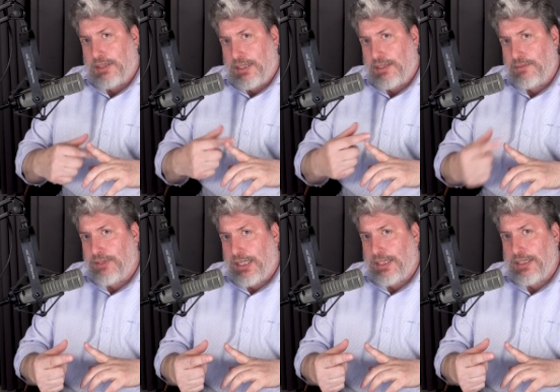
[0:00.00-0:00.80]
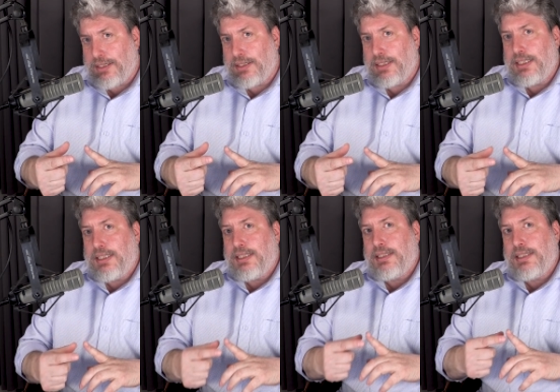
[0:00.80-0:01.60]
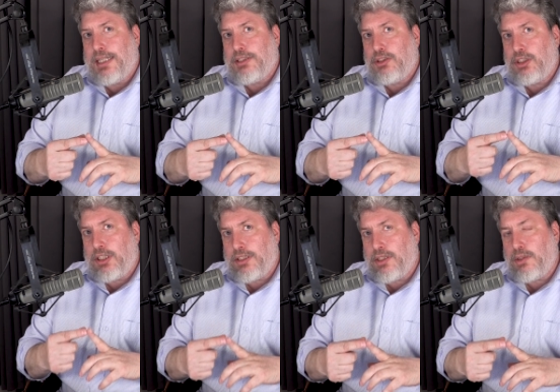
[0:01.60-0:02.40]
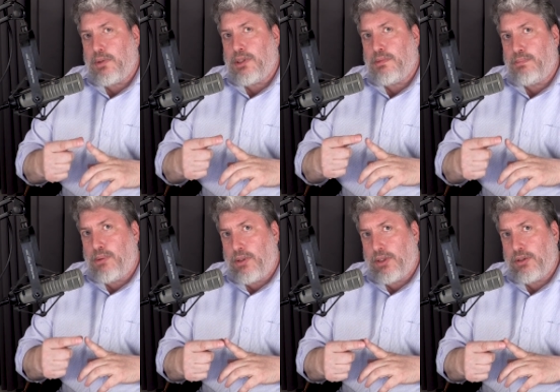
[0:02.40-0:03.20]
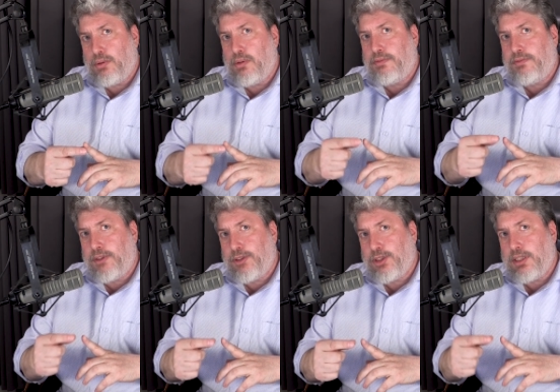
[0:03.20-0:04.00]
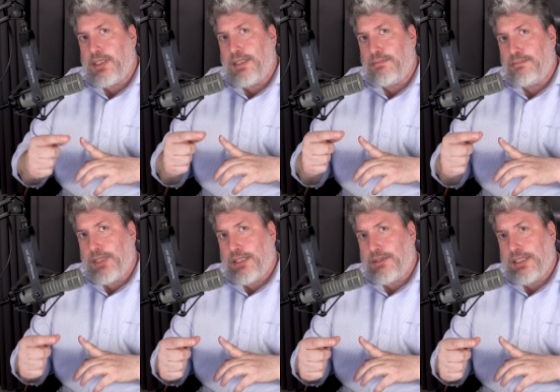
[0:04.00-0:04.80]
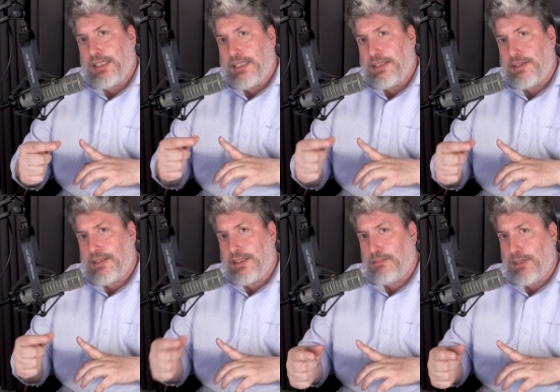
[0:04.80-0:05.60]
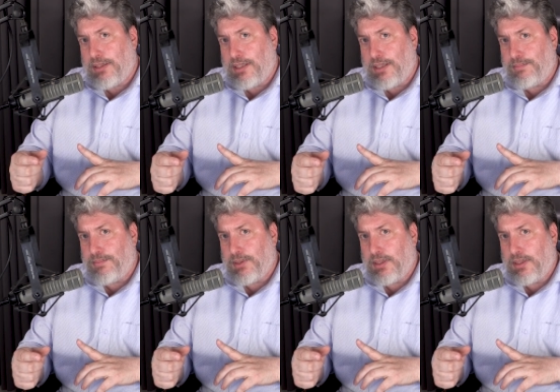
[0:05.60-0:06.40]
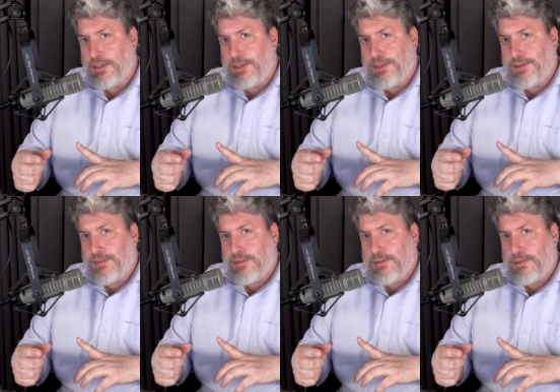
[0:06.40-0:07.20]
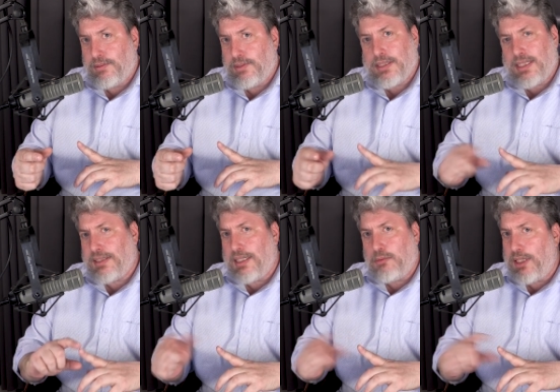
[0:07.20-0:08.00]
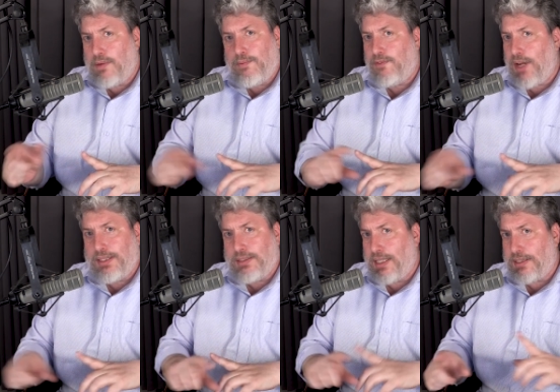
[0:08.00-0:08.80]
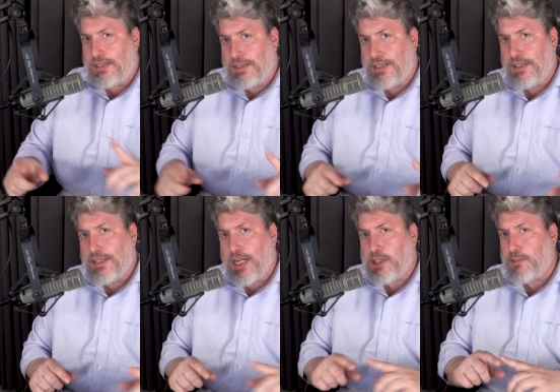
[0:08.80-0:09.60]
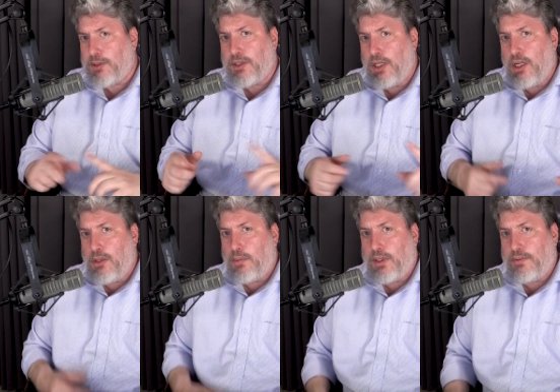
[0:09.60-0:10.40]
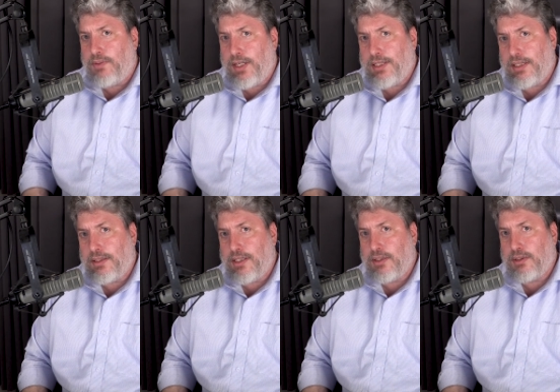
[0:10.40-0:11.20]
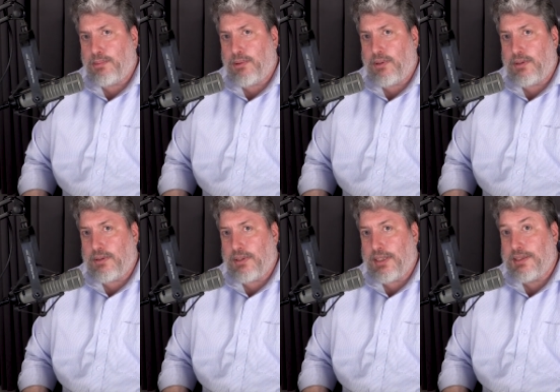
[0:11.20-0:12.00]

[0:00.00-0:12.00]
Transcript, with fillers: convey that Jesus was born to a virgin named Mary in the city of Bethlehem. As I said, we don't find that in the other Gospels. We don't find that in the letters of Paul.